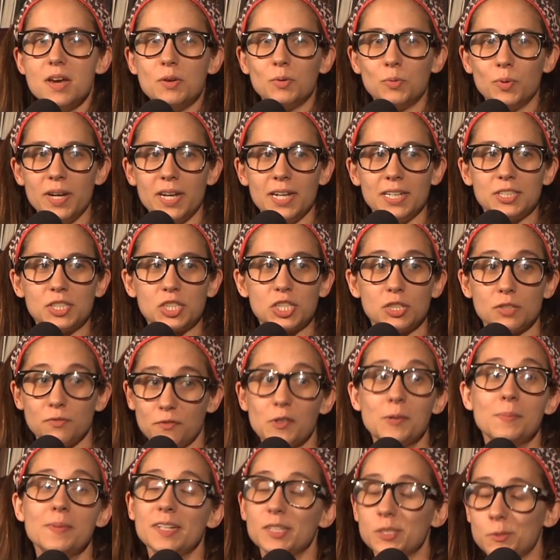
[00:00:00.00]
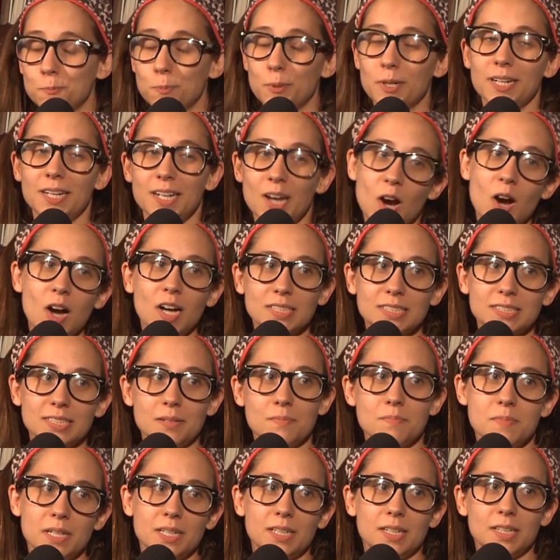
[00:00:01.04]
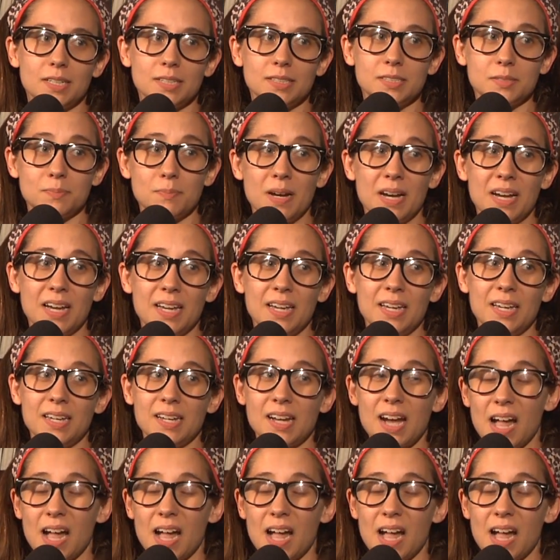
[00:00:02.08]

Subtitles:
which for me is pretty awesome because my